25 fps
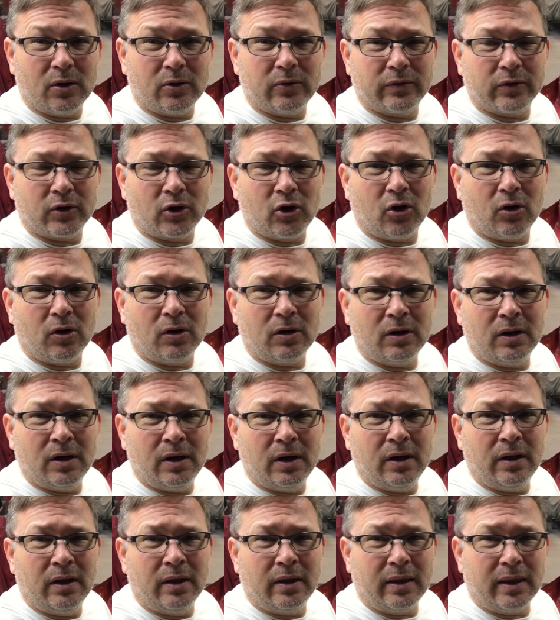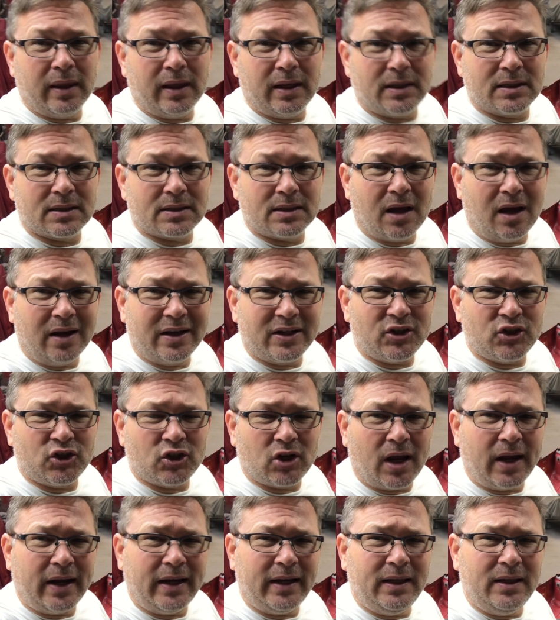of the car. It is not a
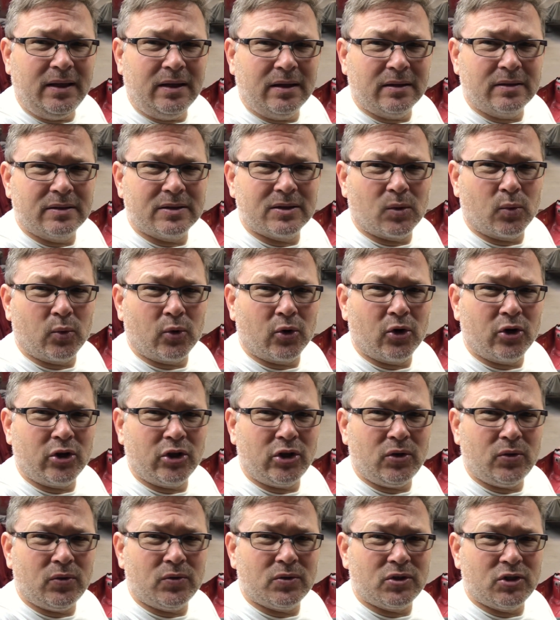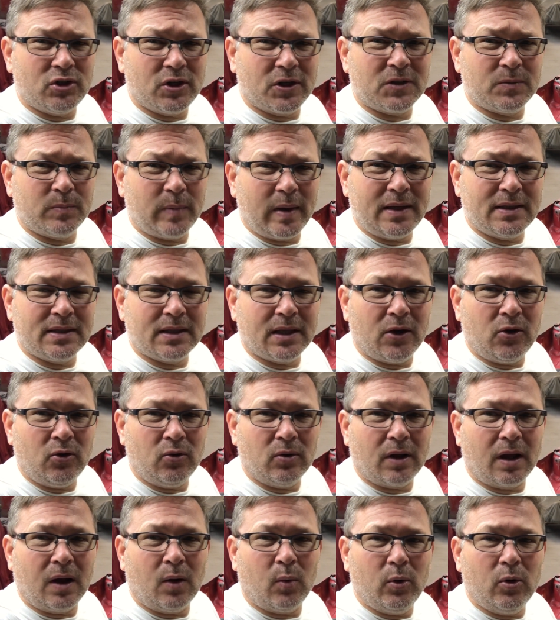shiny, so we're going to use just base coat.
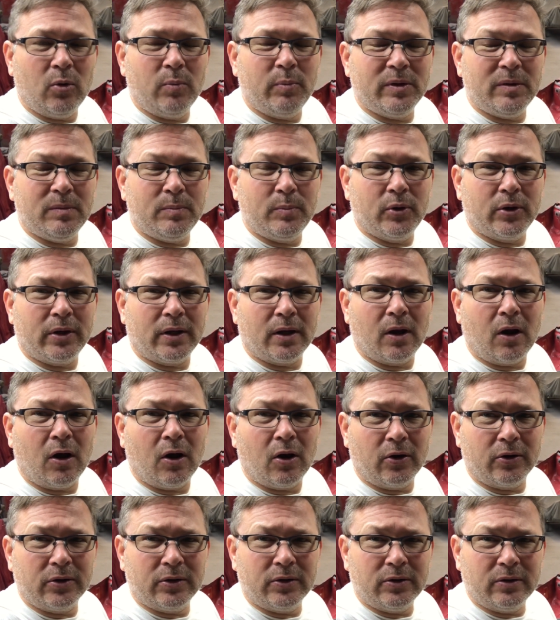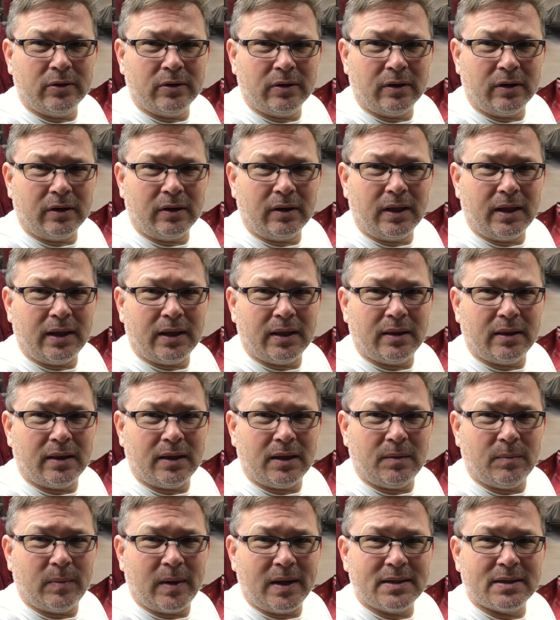I will be putting hardener in
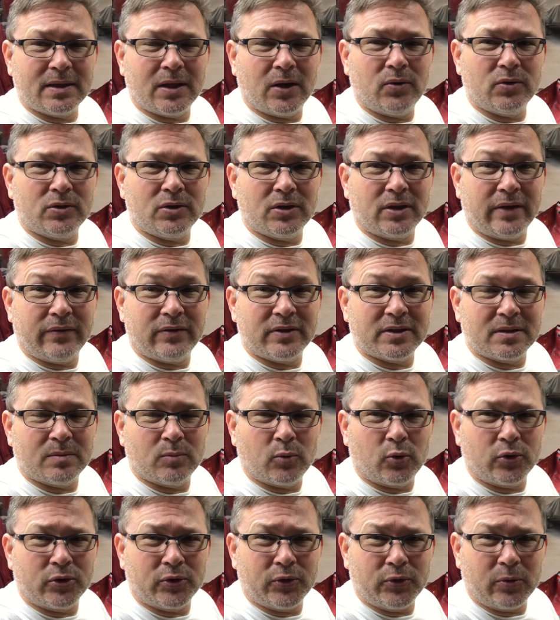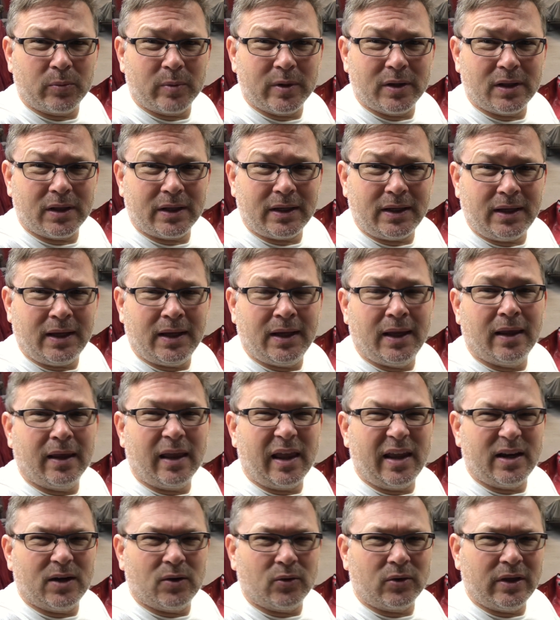the base coat to give it some more durability,
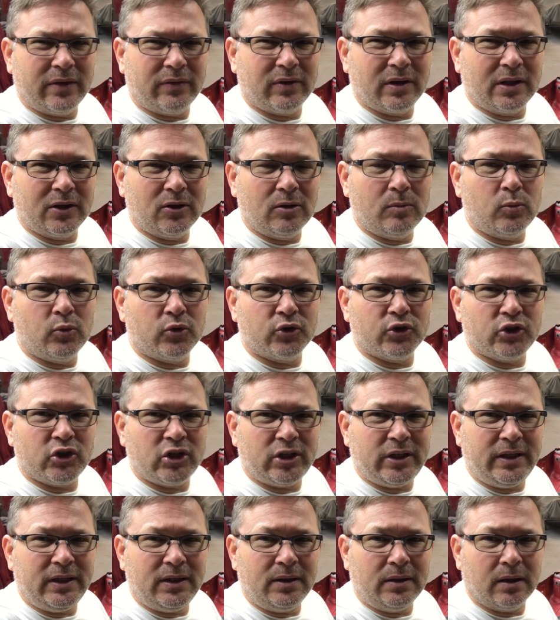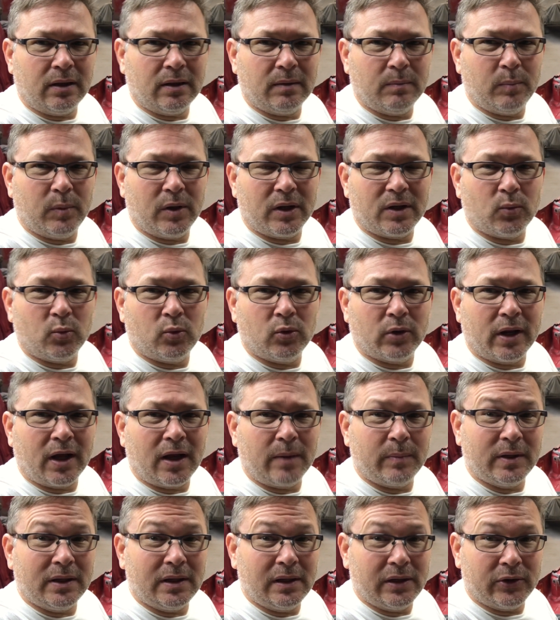and it'll give it a little more sheen, but it will not
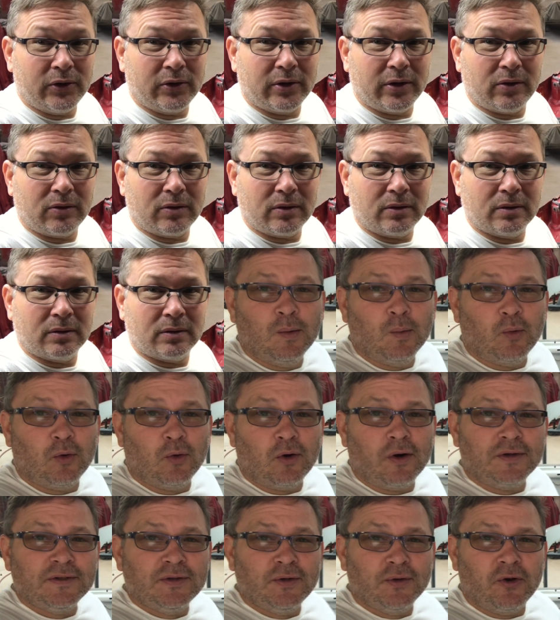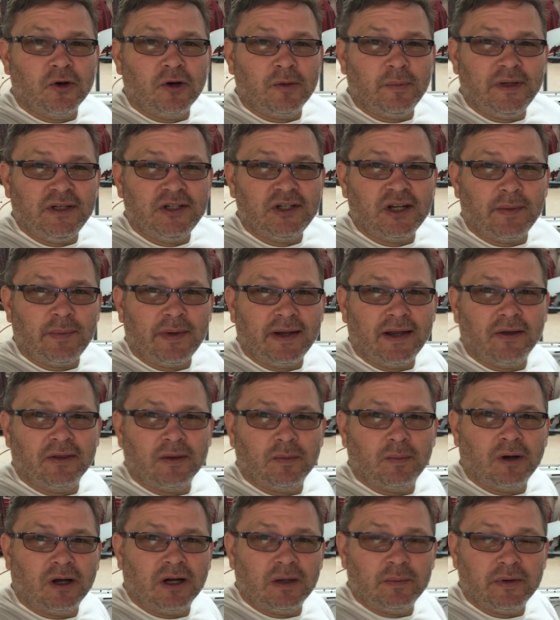be clear coated. We're also going to be jamming out the
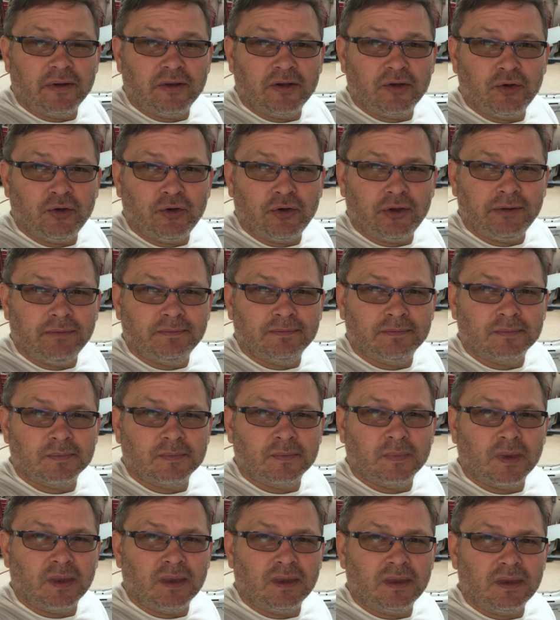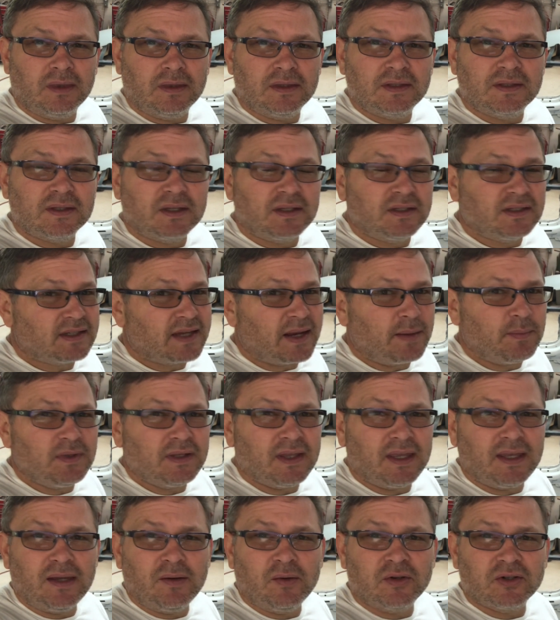bottom of the hood. Same
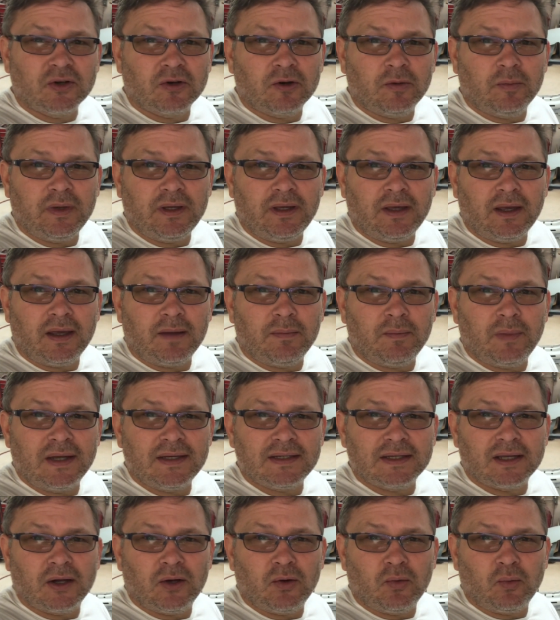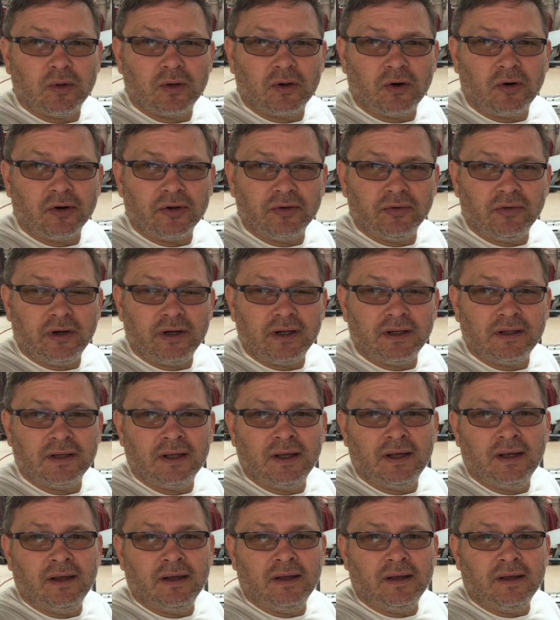thing, there's going to be a base coat with hardener in it,
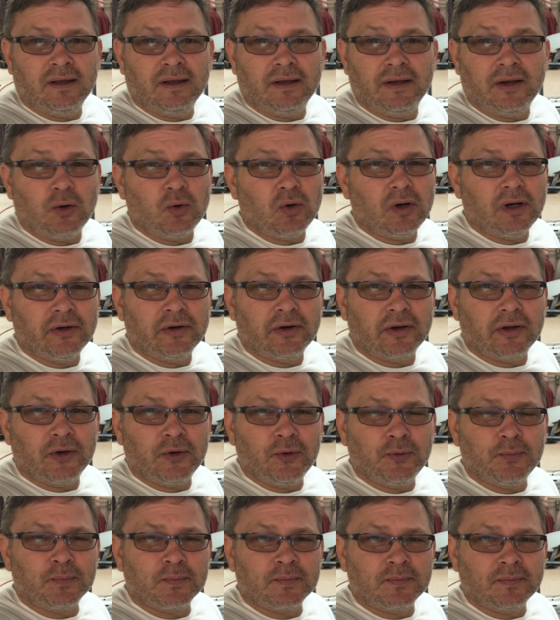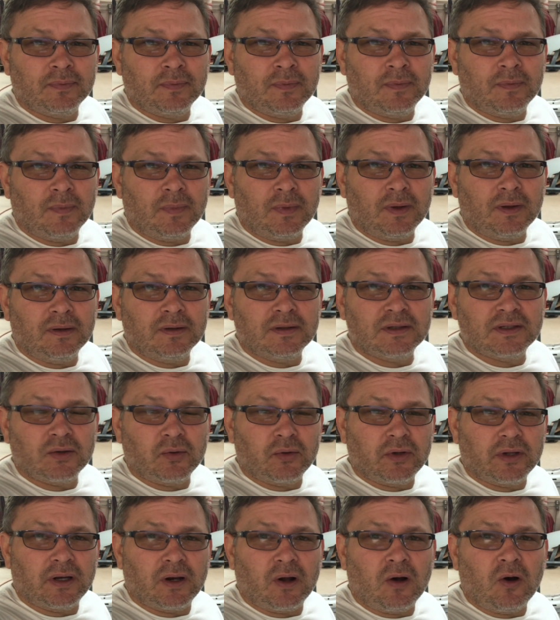no clear coat, so
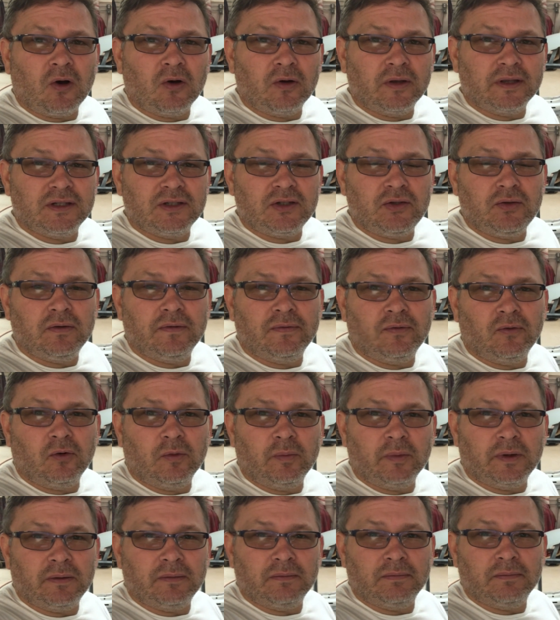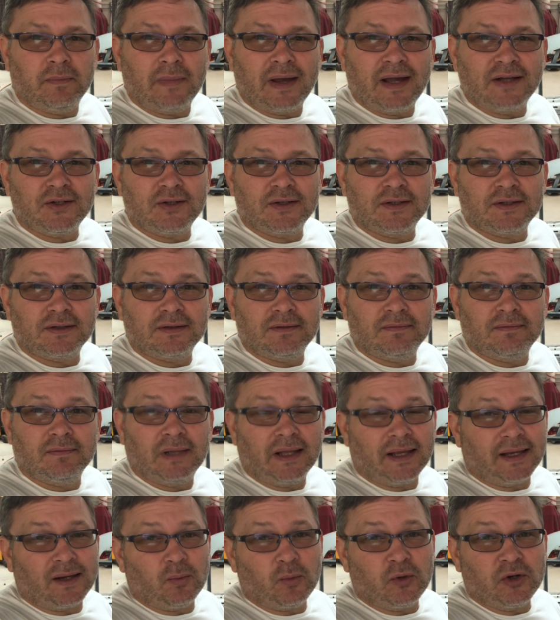that it all is uniform and matches
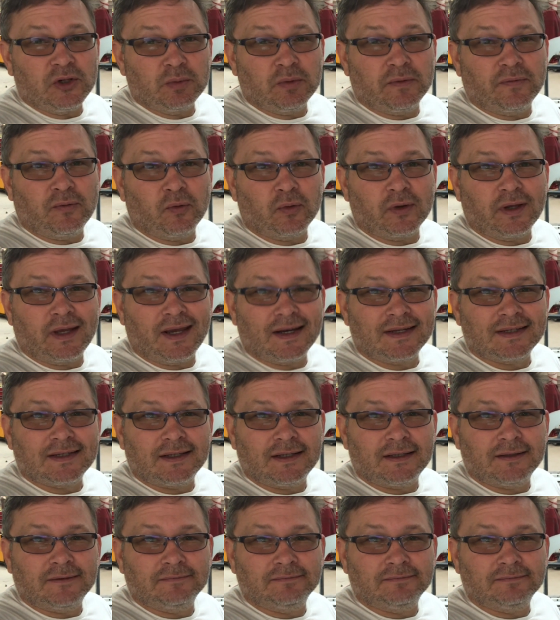like it was before the accident.